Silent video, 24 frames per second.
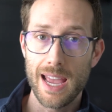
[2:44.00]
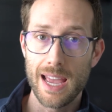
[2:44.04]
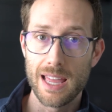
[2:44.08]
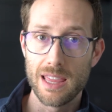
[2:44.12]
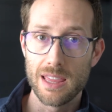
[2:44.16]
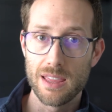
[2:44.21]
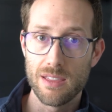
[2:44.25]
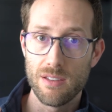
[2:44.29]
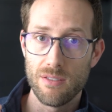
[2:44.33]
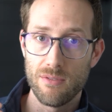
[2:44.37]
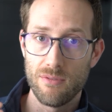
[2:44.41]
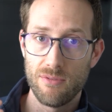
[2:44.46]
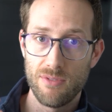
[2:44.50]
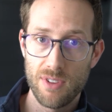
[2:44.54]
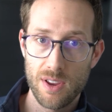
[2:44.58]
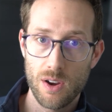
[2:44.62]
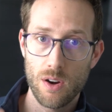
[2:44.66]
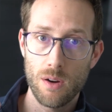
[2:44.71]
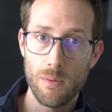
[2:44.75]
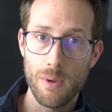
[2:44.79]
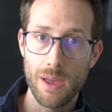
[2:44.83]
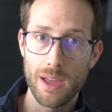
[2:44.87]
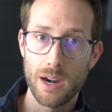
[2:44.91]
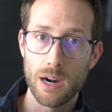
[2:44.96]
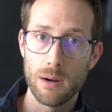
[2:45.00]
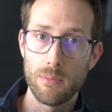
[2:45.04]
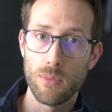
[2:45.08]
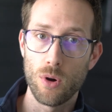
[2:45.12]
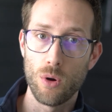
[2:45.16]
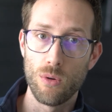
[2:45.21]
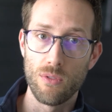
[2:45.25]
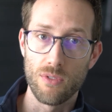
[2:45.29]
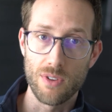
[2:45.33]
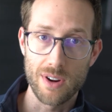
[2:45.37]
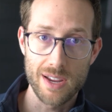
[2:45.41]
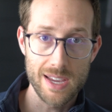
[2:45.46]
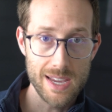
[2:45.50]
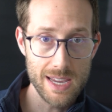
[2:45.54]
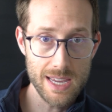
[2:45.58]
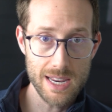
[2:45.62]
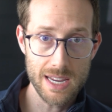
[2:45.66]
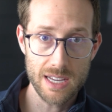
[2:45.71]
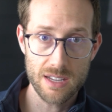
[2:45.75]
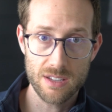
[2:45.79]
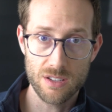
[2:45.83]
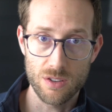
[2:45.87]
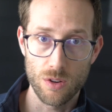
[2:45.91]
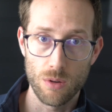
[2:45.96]
And the V RAM ended up
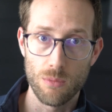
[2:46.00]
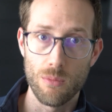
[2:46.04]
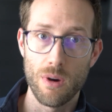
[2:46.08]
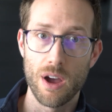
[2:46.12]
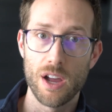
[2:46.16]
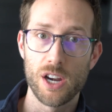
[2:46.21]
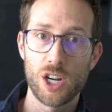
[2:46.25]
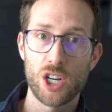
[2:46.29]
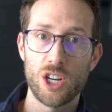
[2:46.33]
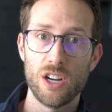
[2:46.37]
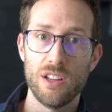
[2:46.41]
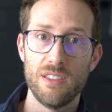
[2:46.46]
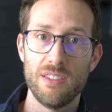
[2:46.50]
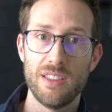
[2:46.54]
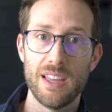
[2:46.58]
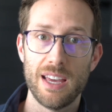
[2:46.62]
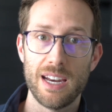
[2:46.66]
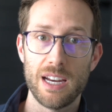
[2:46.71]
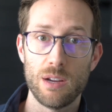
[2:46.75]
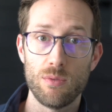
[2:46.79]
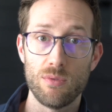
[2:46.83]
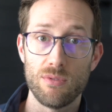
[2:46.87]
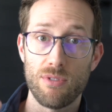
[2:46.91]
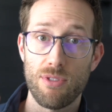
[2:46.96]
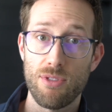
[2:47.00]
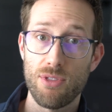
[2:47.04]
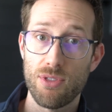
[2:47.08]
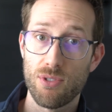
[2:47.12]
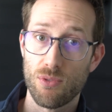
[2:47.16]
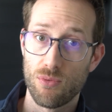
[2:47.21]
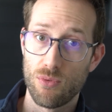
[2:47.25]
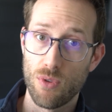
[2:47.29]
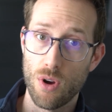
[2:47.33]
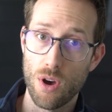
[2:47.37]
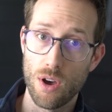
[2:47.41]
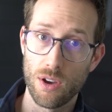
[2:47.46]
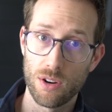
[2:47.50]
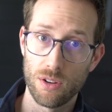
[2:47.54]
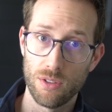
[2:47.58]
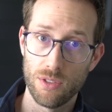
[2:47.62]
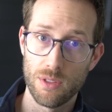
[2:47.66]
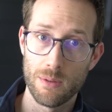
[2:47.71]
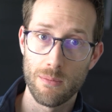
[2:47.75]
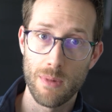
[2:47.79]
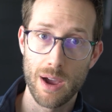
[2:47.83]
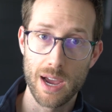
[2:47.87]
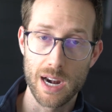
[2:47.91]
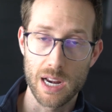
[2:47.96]
overheating so much that it would throttle
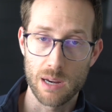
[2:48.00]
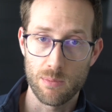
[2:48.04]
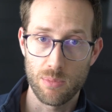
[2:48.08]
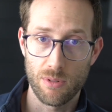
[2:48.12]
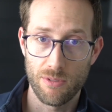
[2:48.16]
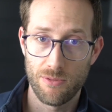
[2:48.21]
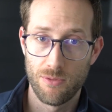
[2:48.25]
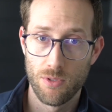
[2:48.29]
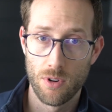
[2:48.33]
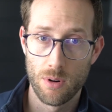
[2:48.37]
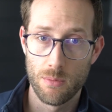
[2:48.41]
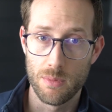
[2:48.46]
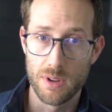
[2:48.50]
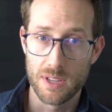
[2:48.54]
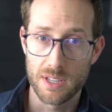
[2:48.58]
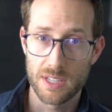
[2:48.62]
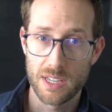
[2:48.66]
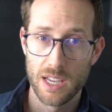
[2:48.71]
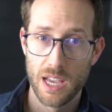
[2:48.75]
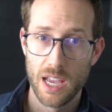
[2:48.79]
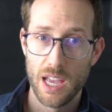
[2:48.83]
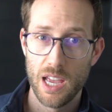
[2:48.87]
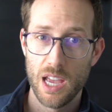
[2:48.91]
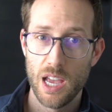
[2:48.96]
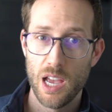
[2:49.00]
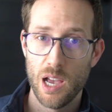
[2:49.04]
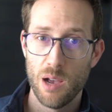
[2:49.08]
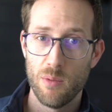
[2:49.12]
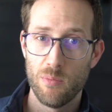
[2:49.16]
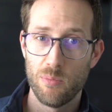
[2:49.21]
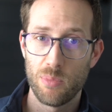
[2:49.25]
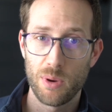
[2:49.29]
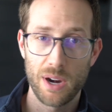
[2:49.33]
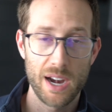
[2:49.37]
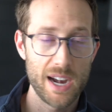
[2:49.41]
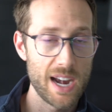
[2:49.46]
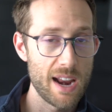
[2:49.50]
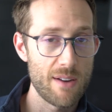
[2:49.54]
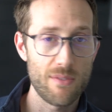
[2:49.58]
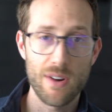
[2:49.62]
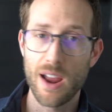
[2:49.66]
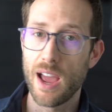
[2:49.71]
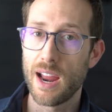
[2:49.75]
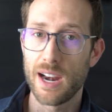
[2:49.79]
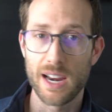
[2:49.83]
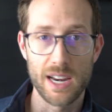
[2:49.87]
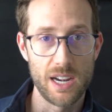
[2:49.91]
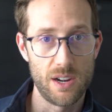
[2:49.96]
the mining performance, but I
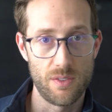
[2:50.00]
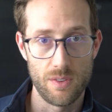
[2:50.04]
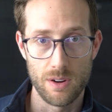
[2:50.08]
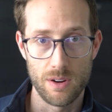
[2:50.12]
never had any